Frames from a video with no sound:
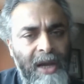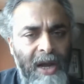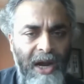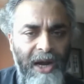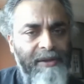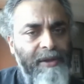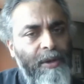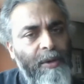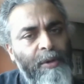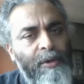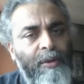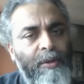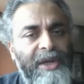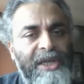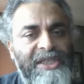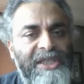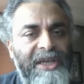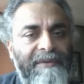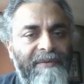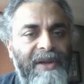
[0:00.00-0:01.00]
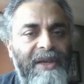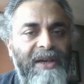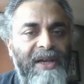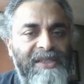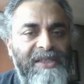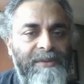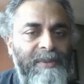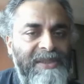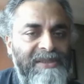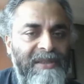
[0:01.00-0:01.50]
Are they going to reach every
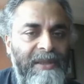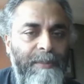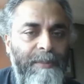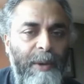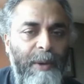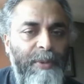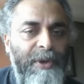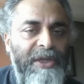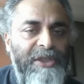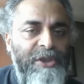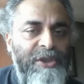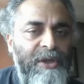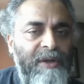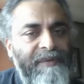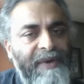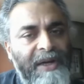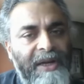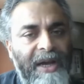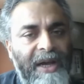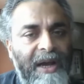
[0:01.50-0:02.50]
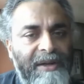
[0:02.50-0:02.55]
customer in the population of India?